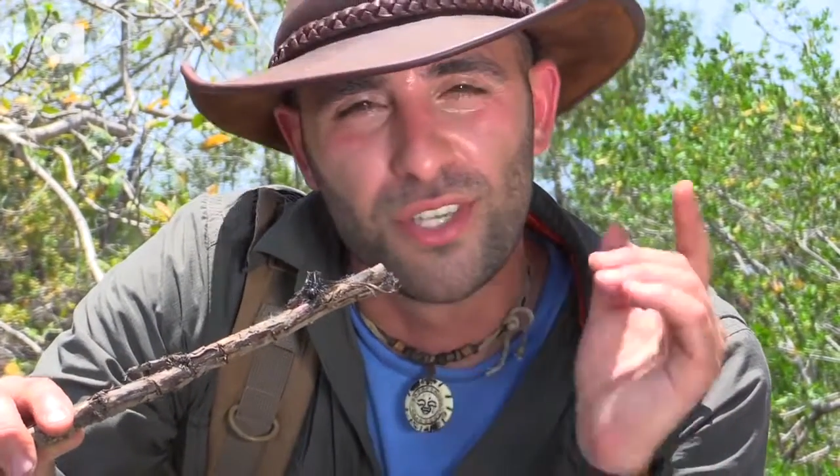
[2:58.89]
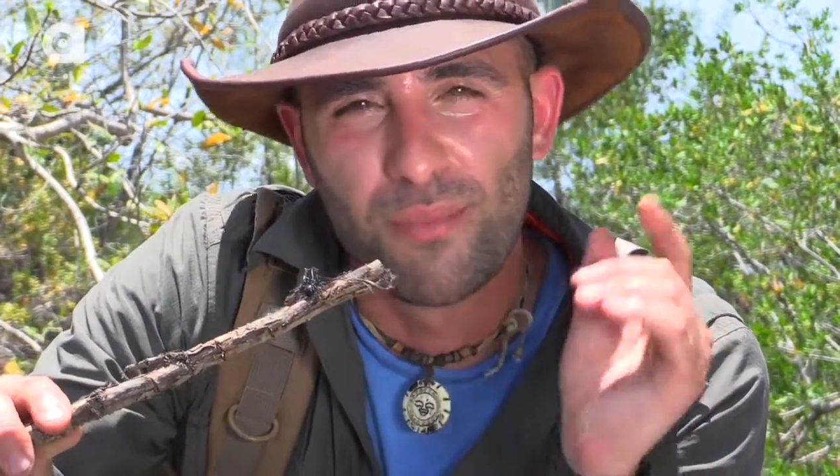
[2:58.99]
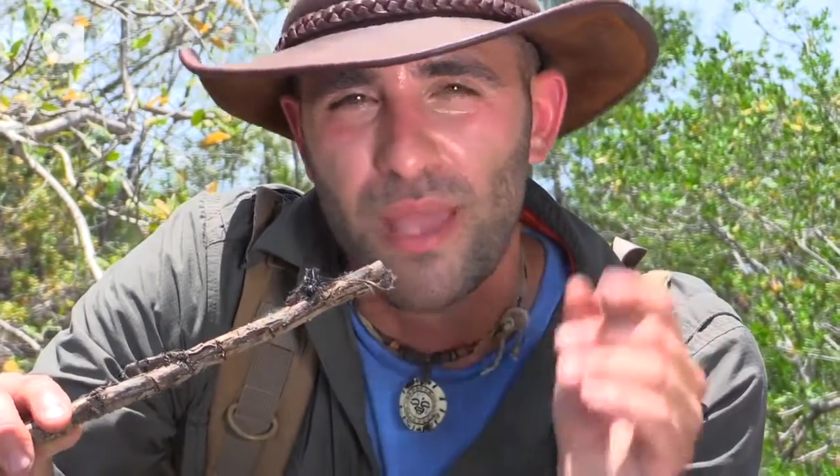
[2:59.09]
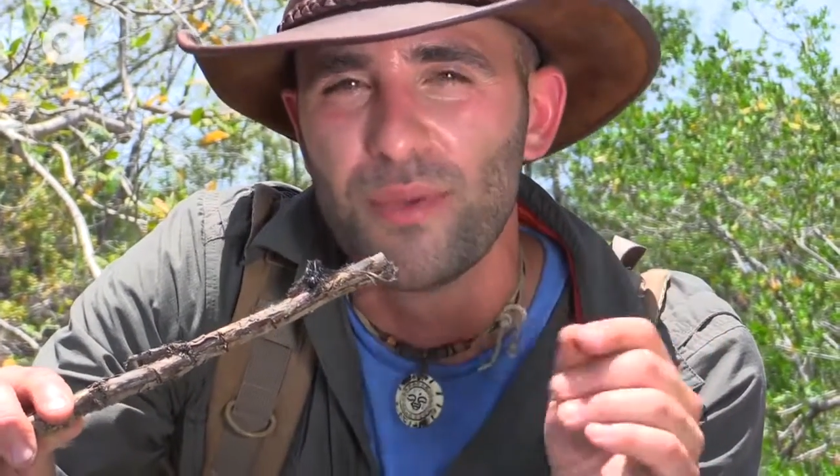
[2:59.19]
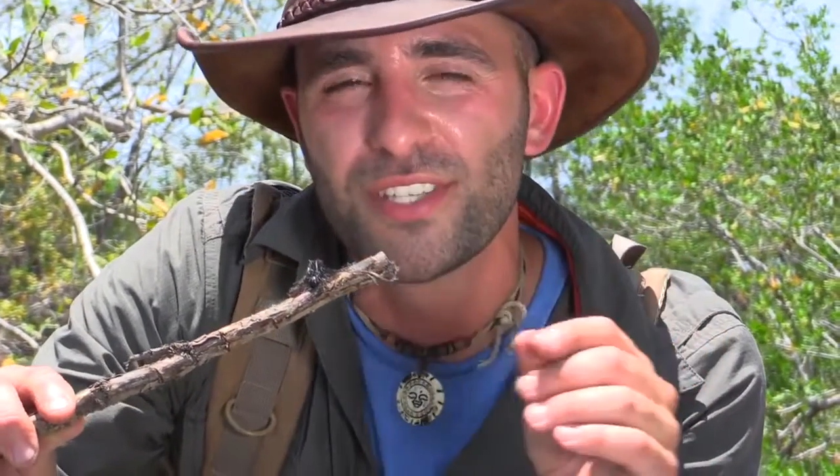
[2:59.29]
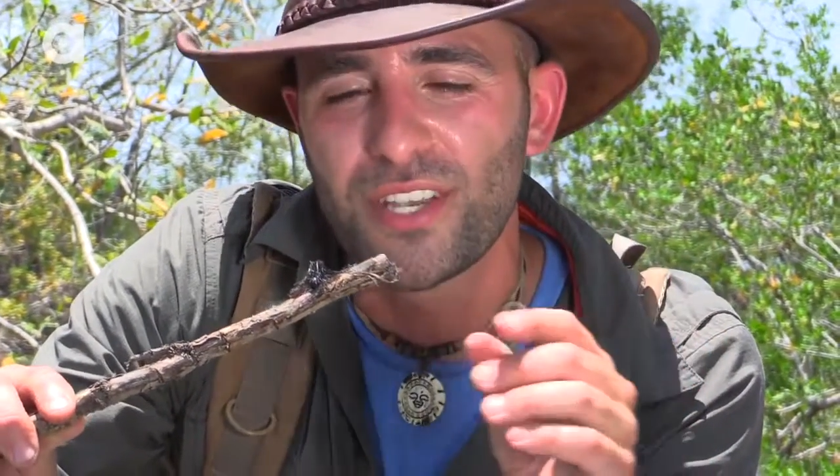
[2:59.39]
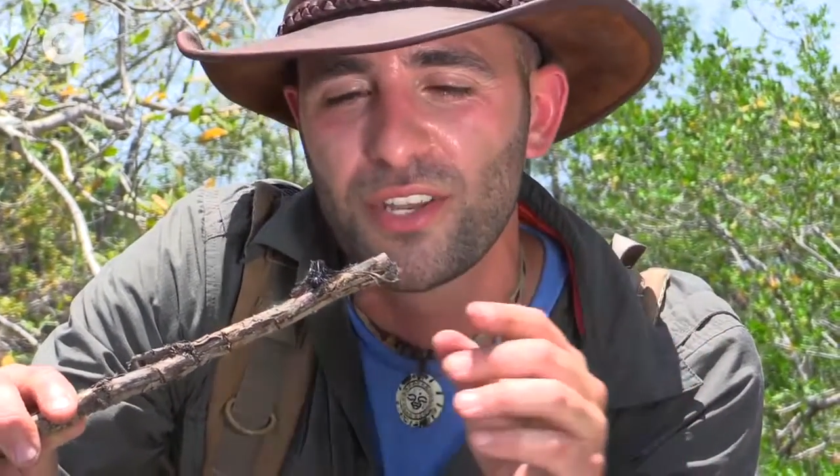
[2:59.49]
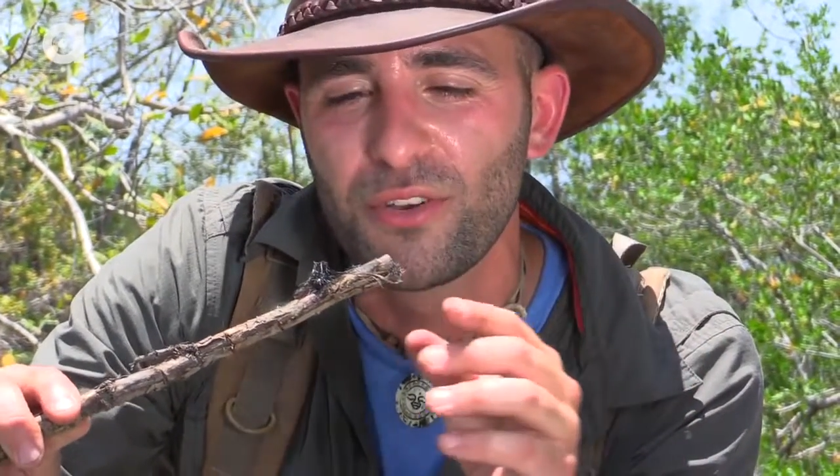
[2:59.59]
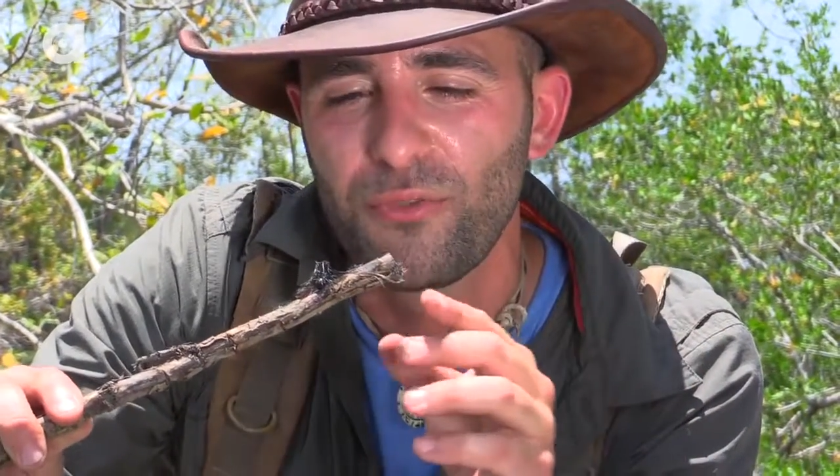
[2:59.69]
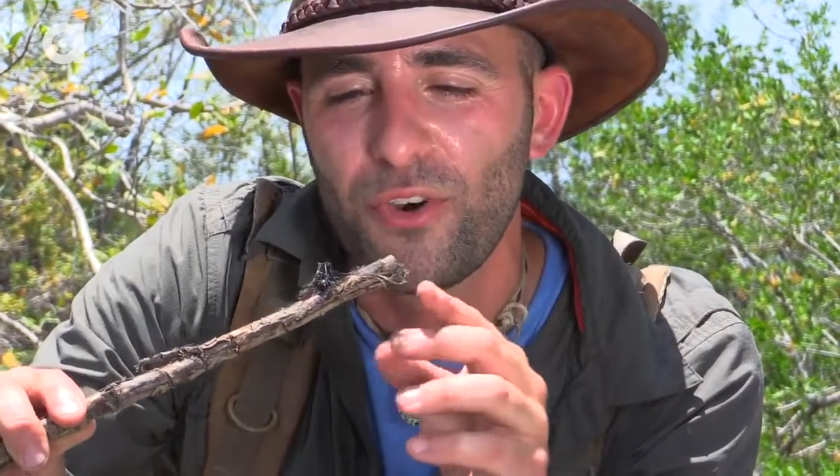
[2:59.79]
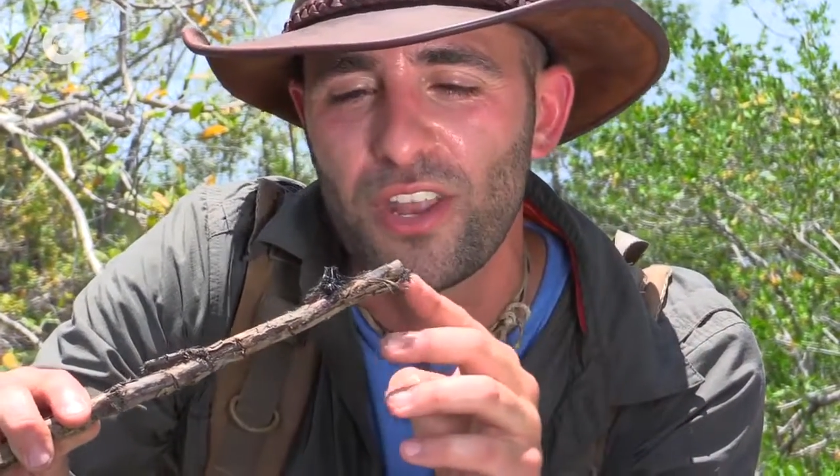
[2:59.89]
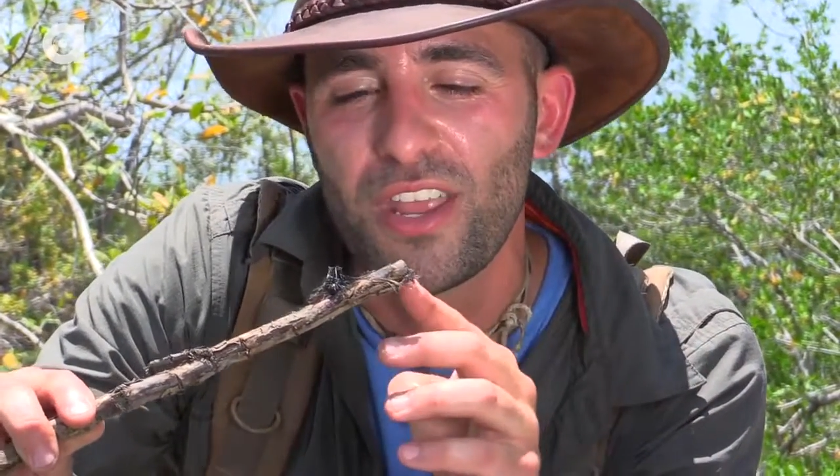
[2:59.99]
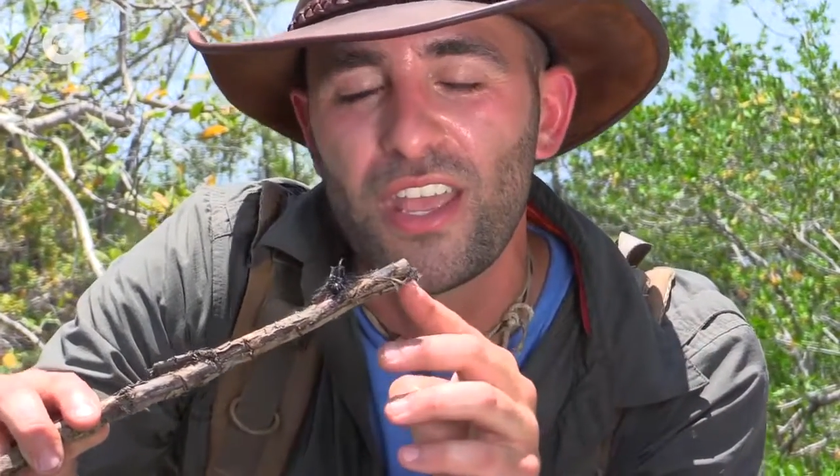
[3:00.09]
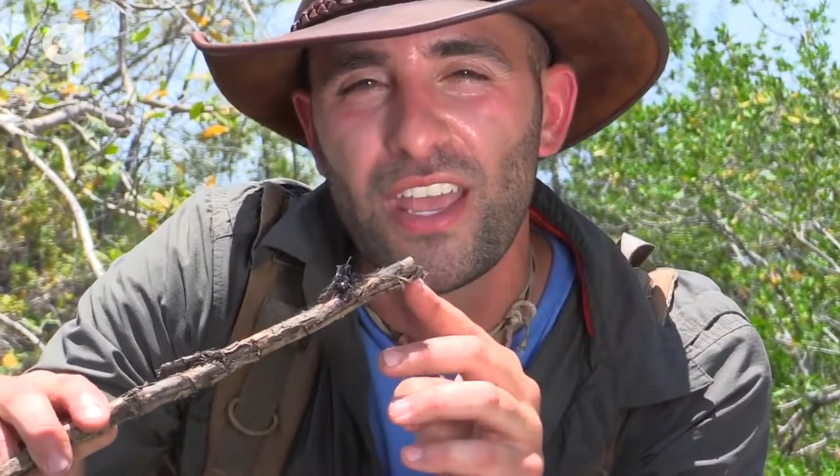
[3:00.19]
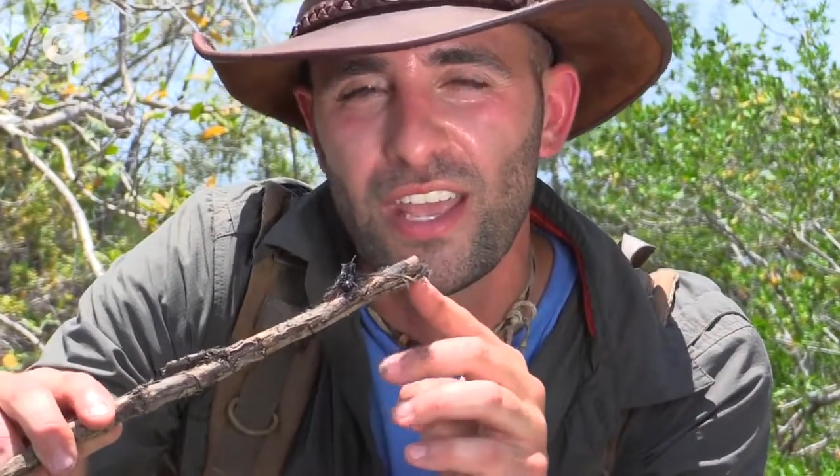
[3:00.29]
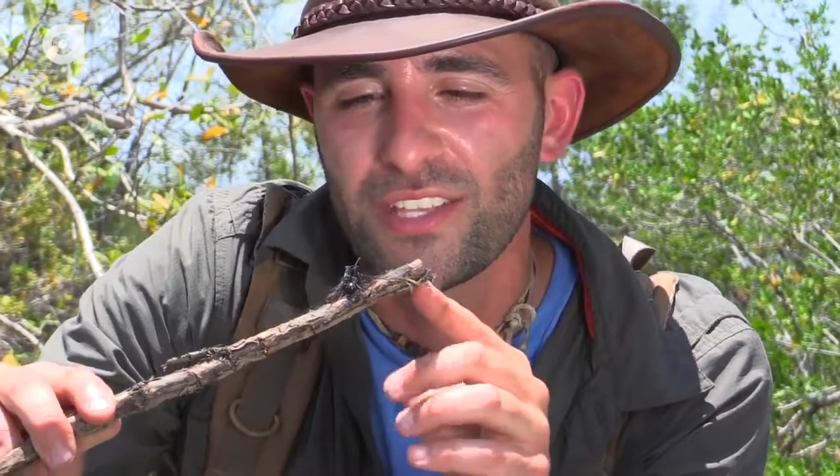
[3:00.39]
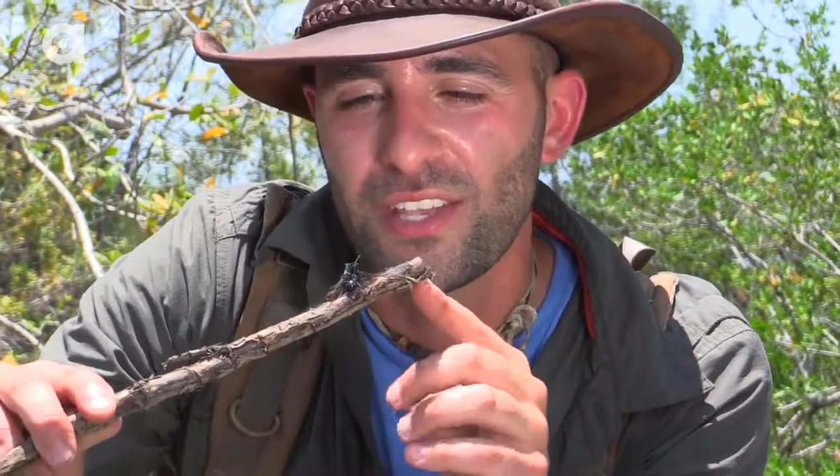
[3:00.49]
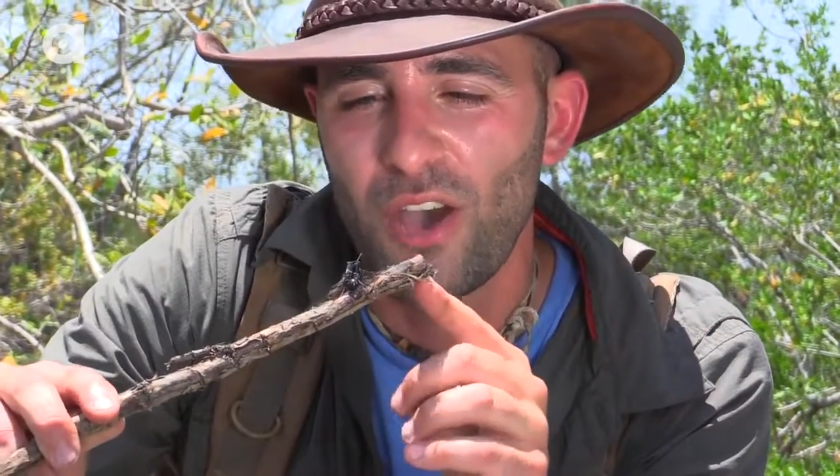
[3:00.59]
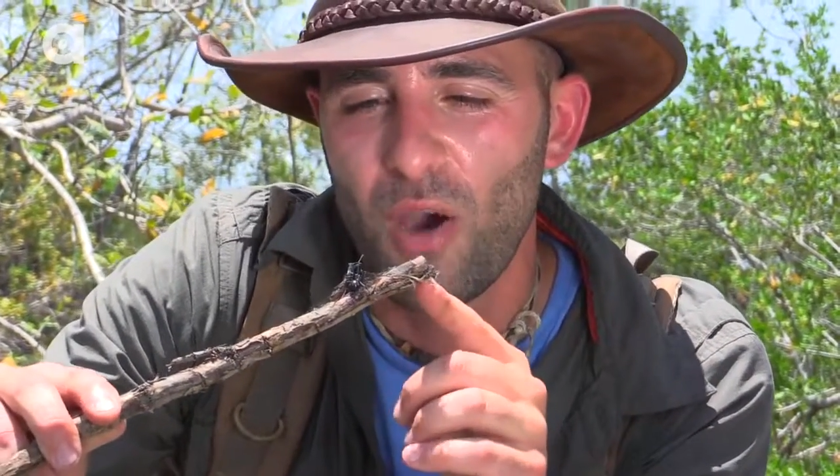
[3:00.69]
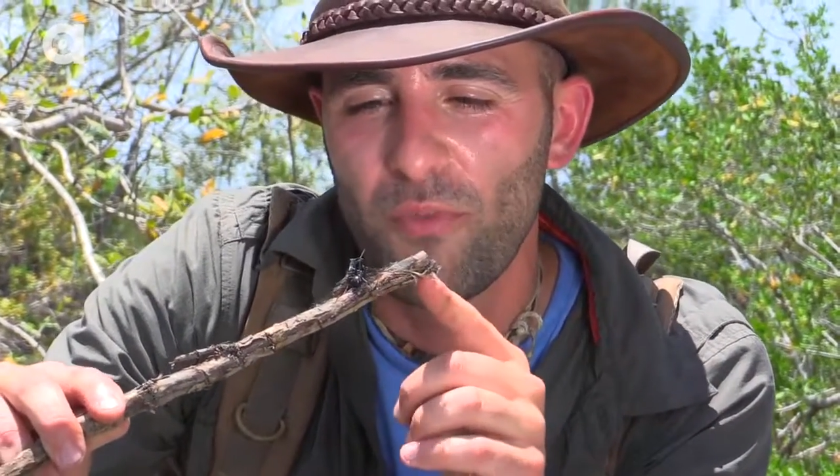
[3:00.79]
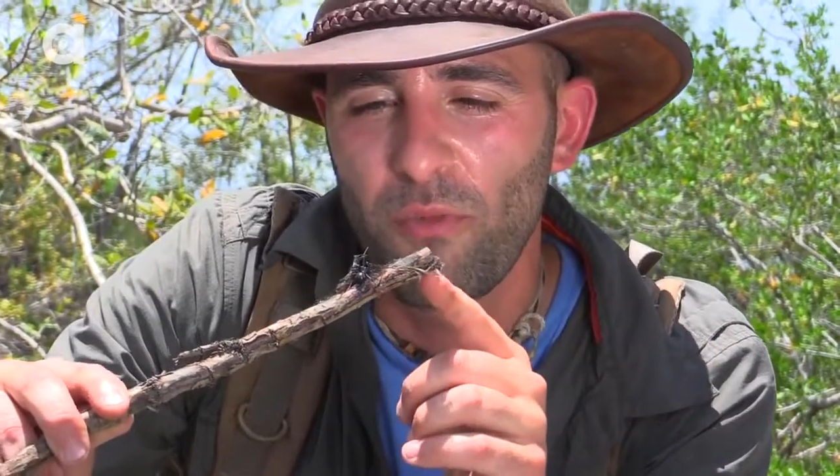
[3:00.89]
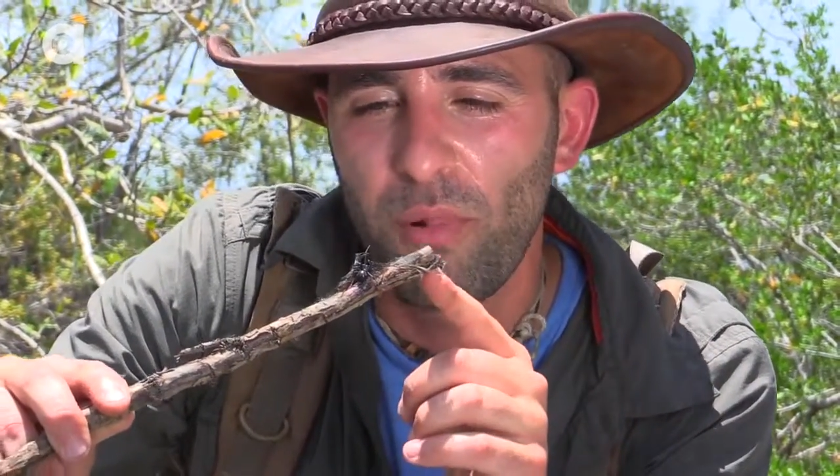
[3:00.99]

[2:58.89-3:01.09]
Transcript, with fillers: You may be sticking your foot into the home of a